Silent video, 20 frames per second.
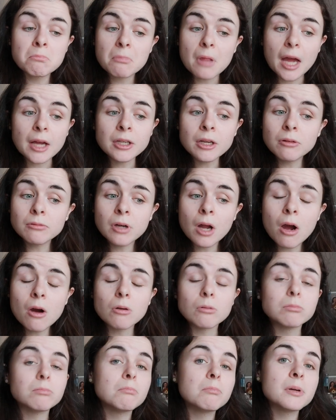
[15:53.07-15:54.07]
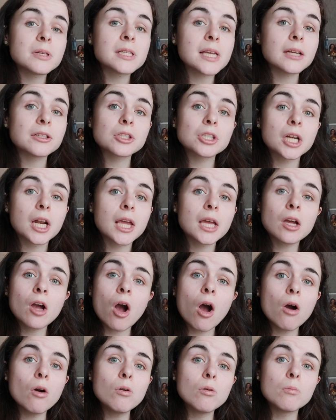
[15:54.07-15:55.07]
I don't know, potentially
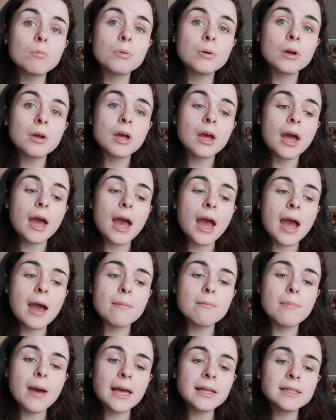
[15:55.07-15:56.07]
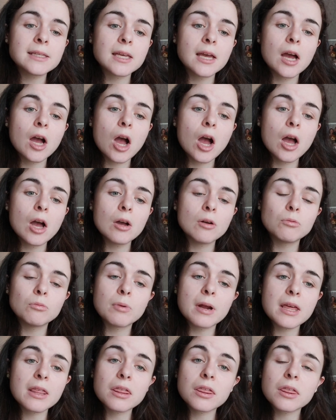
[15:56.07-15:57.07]
cope better
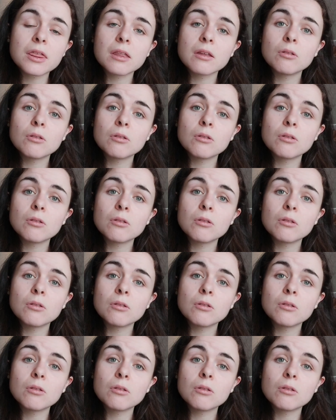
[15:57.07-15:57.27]
with